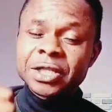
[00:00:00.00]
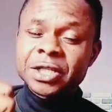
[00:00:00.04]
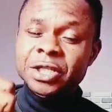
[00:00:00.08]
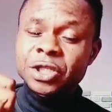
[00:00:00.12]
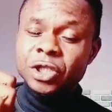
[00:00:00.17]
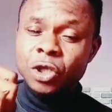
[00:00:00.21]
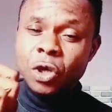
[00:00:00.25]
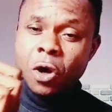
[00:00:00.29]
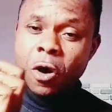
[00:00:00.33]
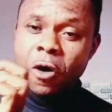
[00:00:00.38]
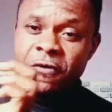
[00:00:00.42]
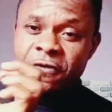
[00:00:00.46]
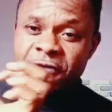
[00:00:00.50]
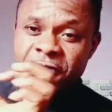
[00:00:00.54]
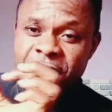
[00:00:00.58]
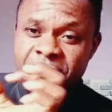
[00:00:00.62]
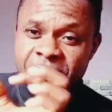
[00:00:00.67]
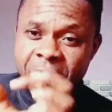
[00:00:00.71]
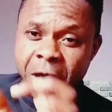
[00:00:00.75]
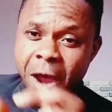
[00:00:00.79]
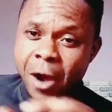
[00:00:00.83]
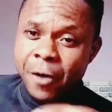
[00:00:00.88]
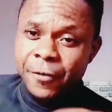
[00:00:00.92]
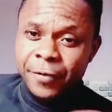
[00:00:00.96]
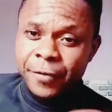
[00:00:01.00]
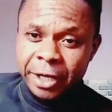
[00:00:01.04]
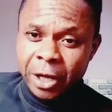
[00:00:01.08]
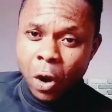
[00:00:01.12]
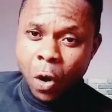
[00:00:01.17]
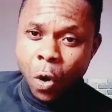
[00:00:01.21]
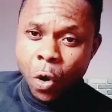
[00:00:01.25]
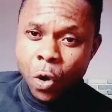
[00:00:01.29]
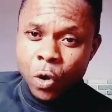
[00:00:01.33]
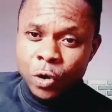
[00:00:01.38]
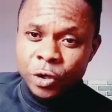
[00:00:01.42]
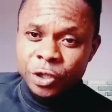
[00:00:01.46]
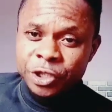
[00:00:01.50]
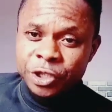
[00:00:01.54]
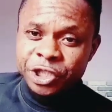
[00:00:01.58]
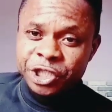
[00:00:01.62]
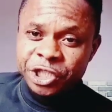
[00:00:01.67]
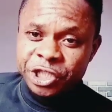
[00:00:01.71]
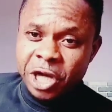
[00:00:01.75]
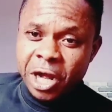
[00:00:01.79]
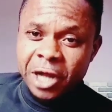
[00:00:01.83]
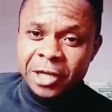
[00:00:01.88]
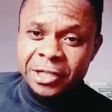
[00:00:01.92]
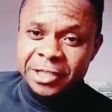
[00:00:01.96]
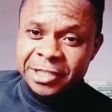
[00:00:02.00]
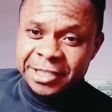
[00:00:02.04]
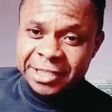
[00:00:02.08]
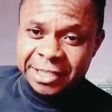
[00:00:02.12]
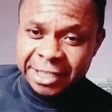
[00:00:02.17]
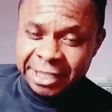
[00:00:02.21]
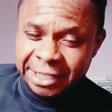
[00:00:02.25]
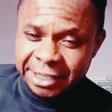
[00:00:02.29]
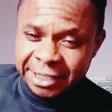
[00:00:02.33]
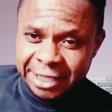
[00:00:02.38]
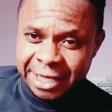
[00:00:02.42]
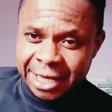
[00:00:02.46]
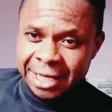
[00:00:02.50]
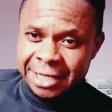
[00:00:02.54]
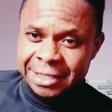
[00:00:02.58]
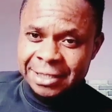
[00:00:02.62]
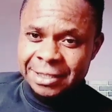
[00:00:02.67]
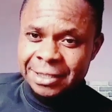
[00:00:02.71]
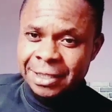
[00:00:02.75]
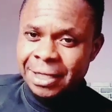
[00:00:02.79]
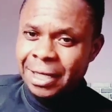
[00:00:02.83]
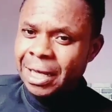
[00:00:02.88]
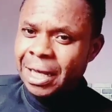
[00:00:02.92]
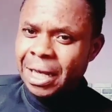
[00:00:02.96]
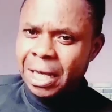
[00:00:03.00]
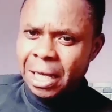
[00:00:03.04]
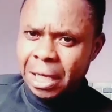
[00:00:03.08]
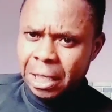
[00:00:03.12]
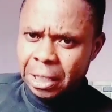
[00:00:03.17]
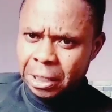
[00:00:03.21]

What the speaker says: is your very own John Cedars.